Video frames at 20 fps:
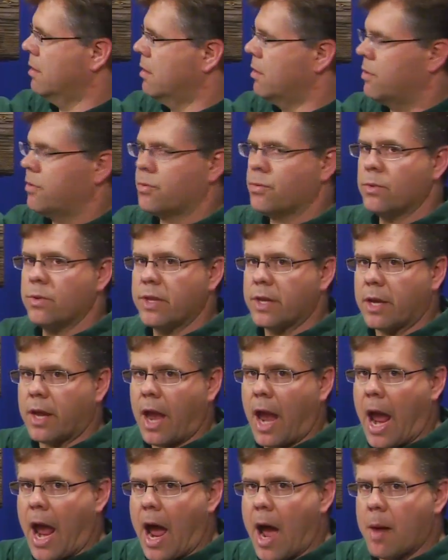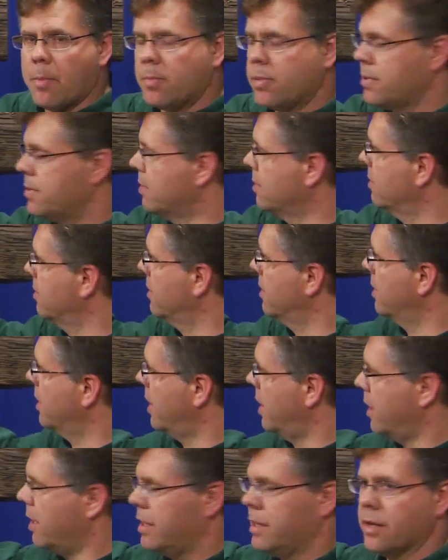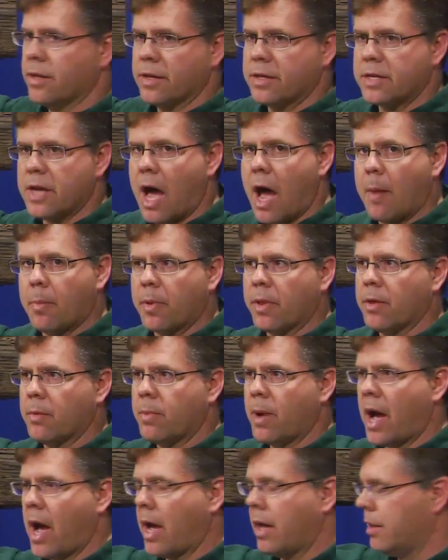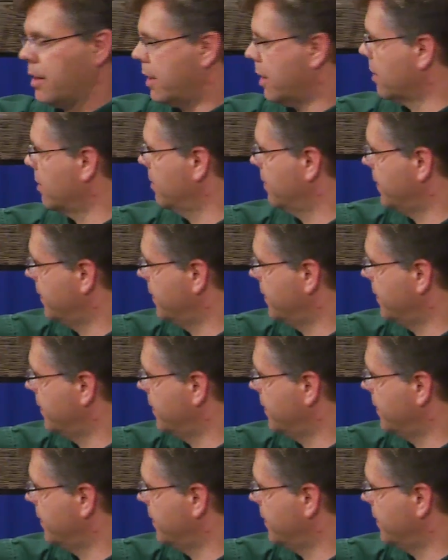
through the cap, and into the top of the piling